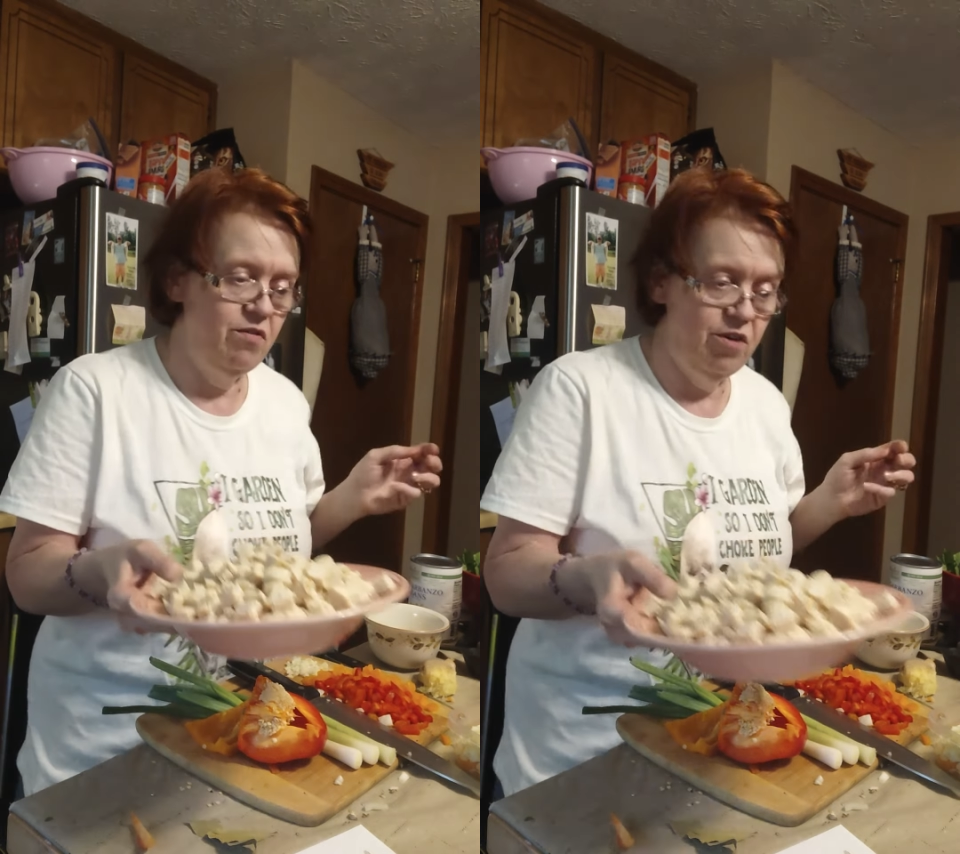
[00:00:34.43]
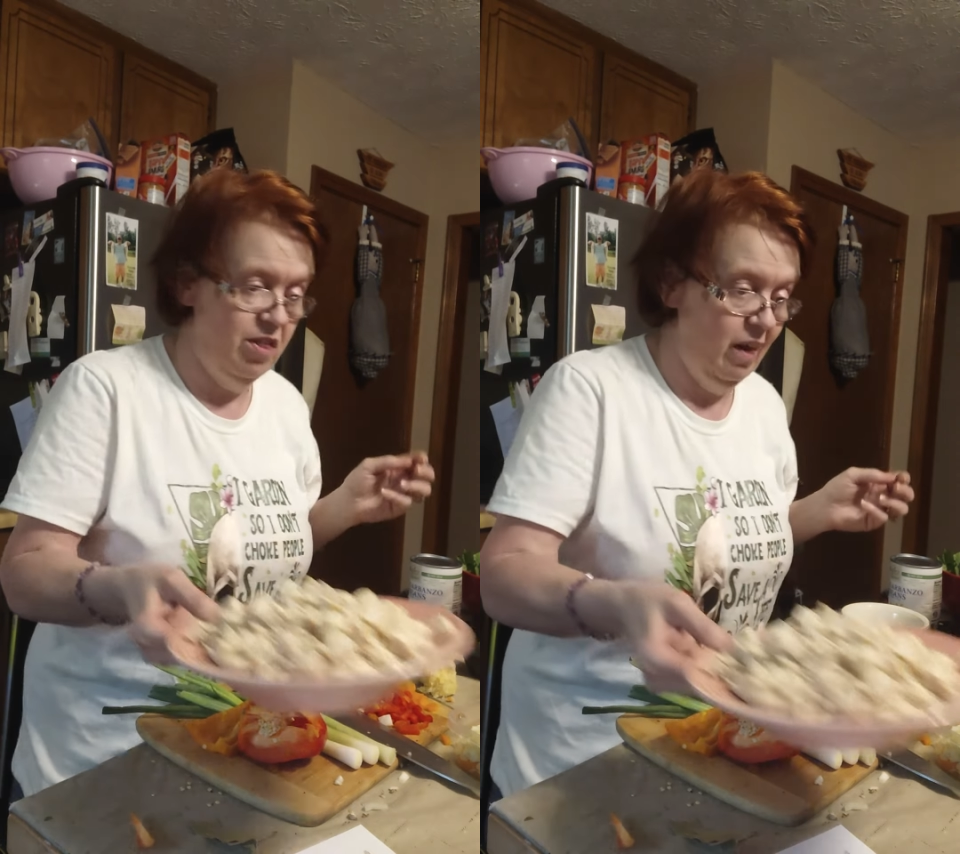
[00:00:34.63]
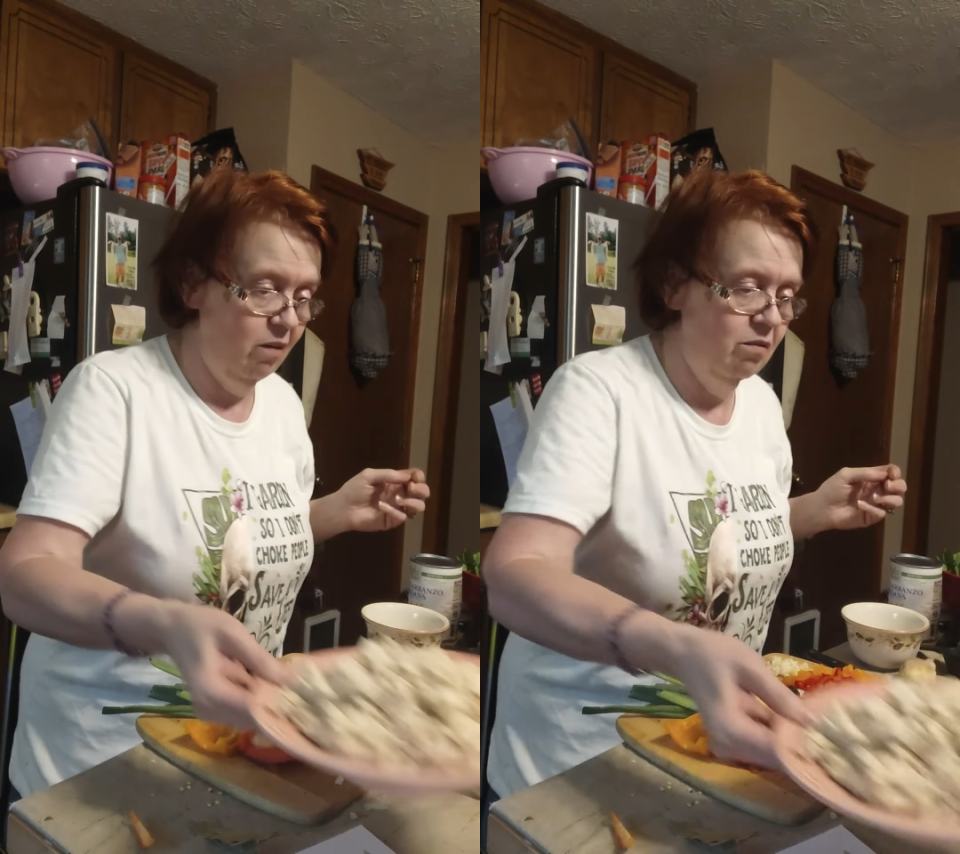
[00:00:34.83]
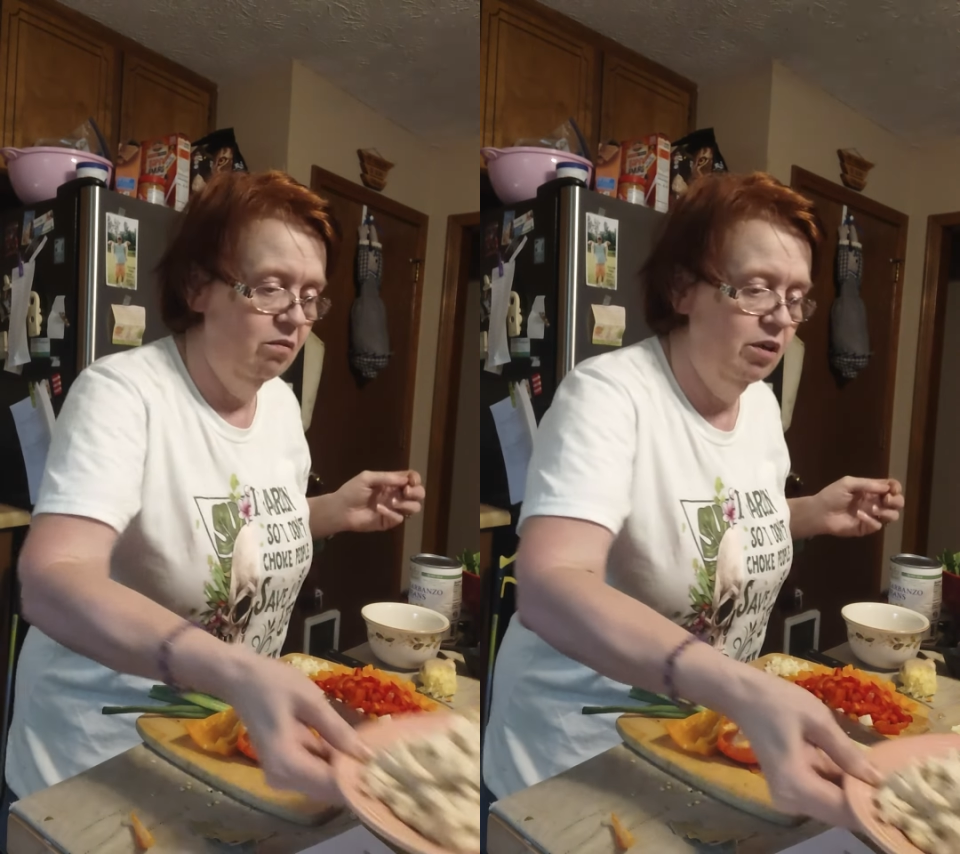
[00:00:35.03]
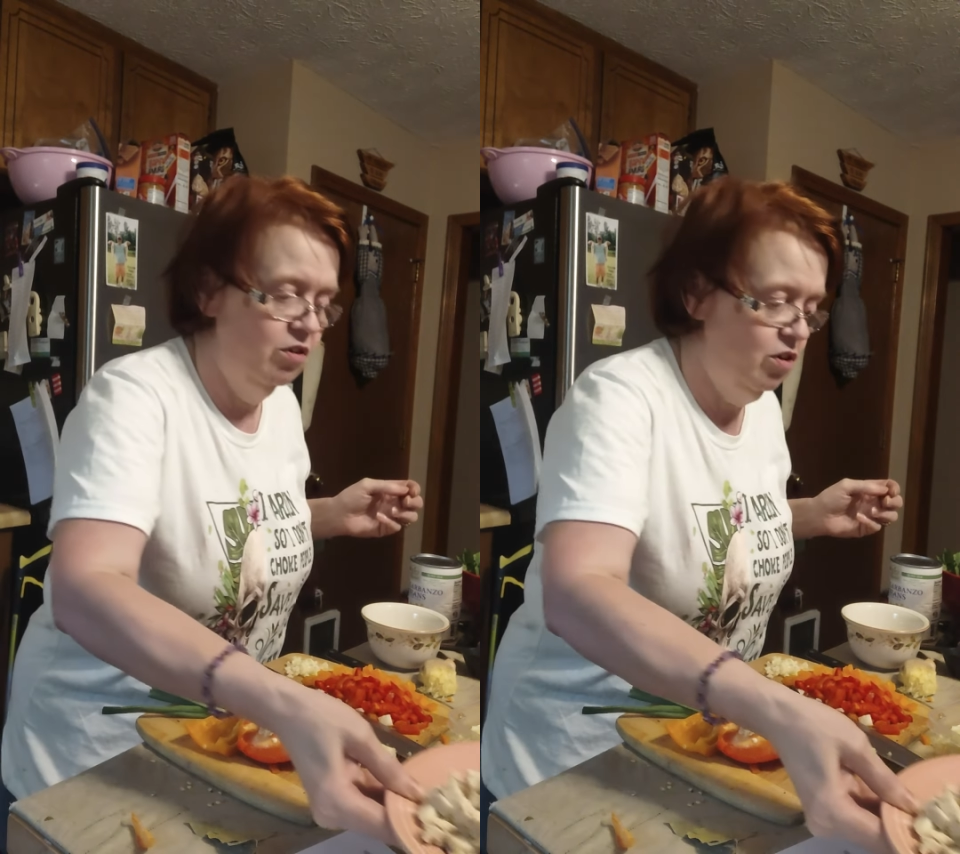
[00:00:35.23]
everything
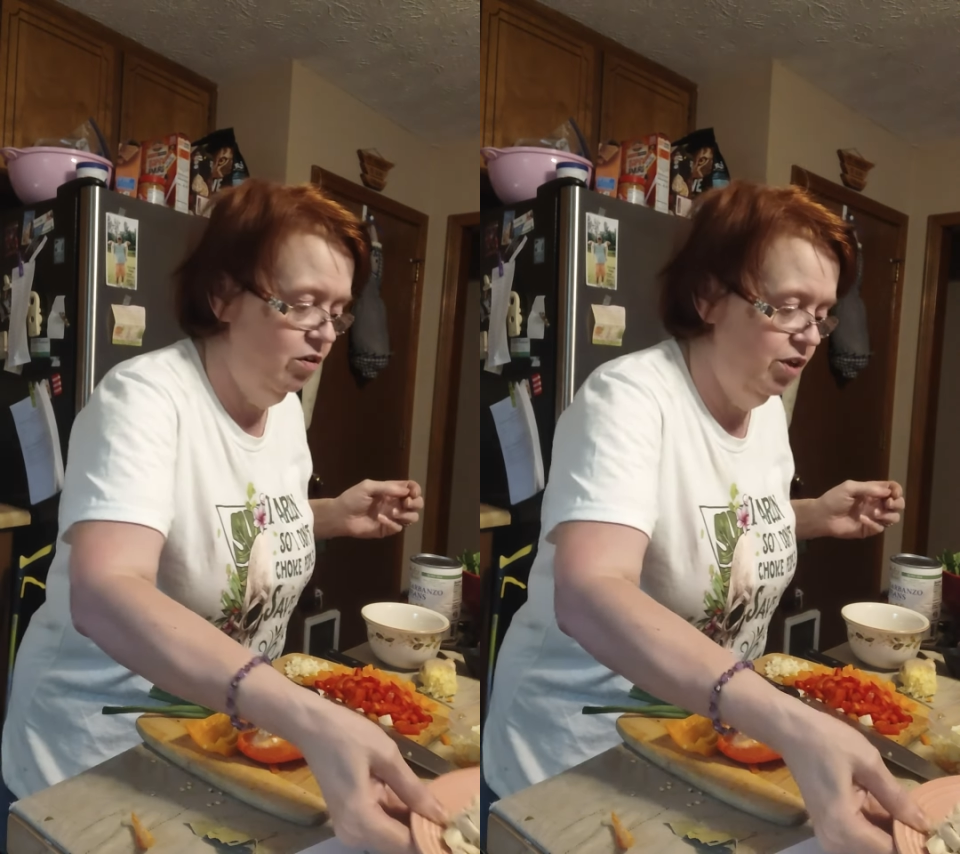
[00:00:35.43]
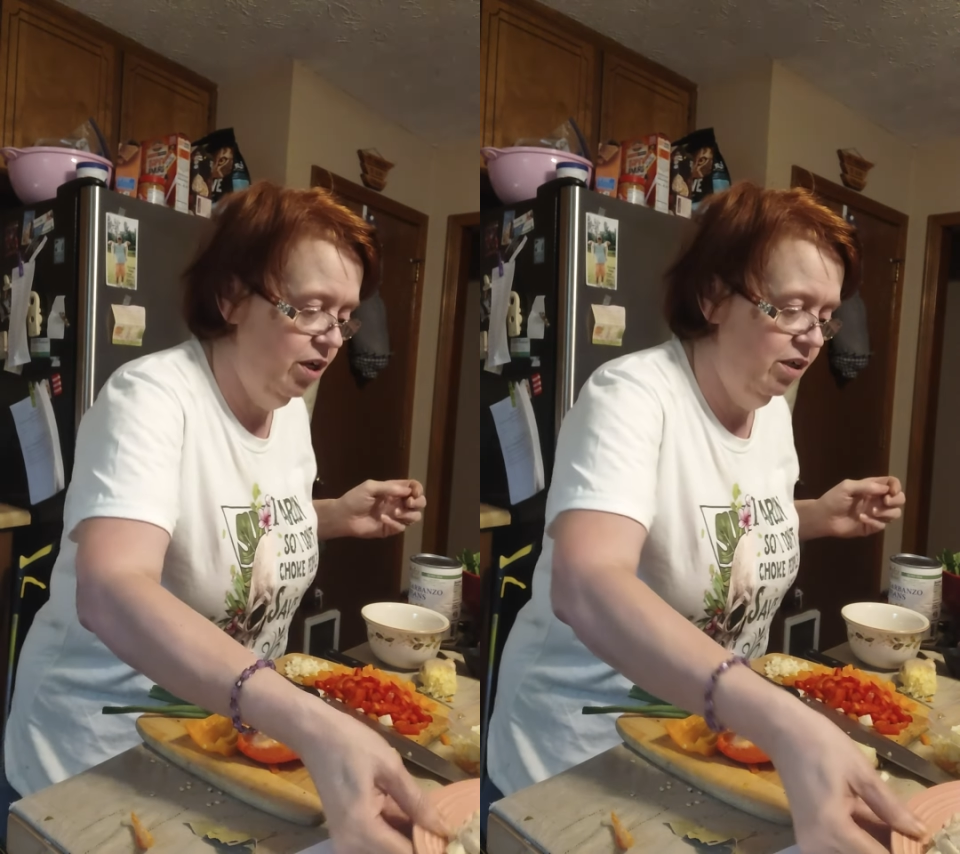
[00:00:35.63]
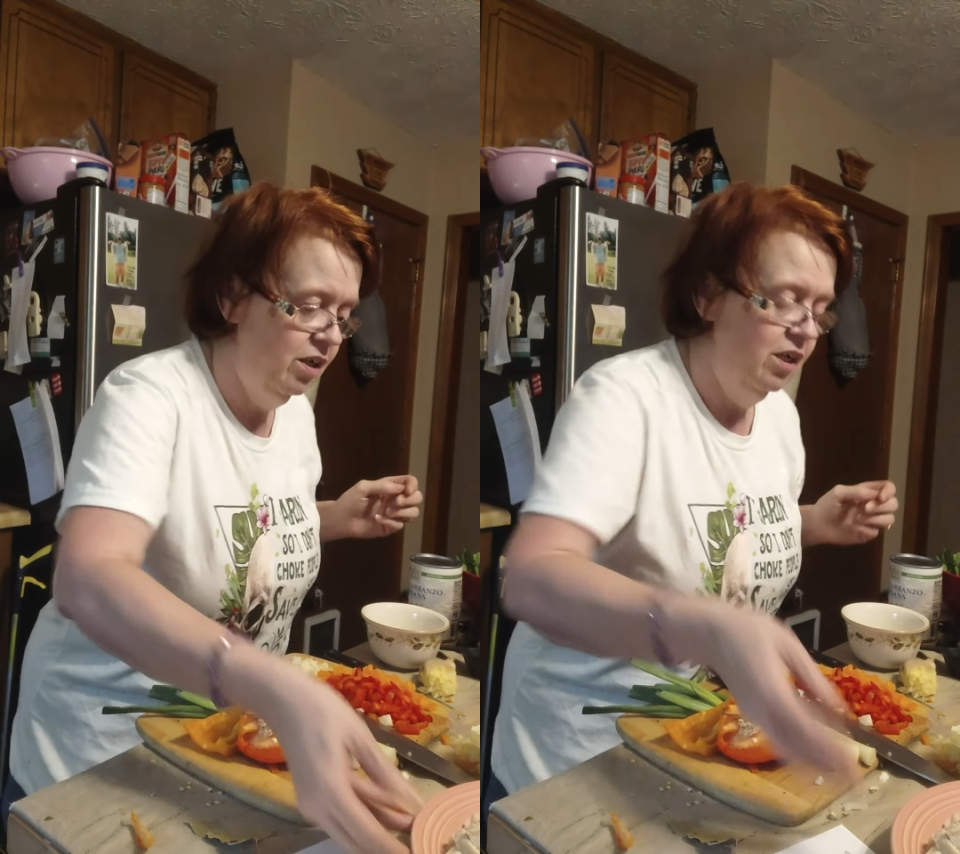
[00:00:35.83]
when it's all done.